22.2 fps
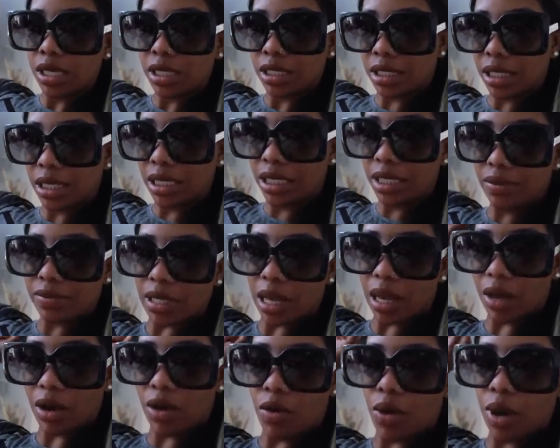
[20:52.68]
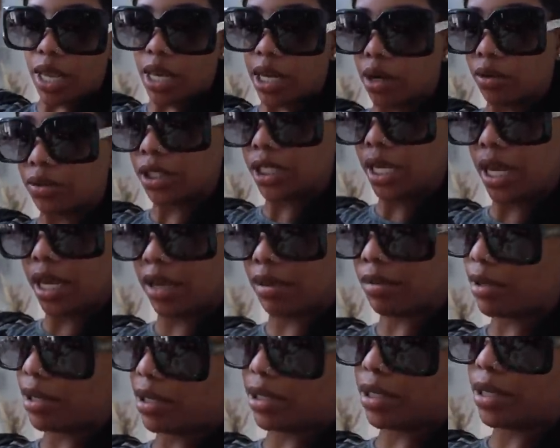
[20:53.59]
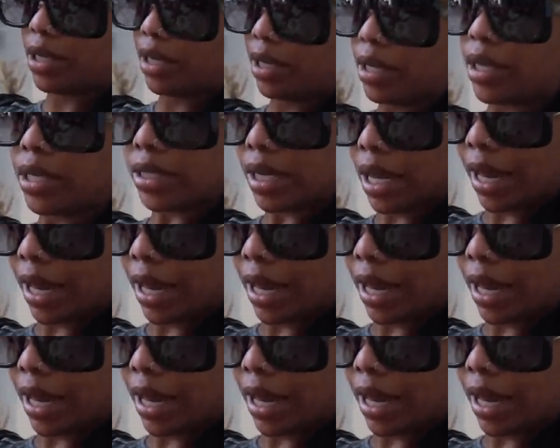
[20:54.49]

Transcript: sleeves on and no jacket because again, it's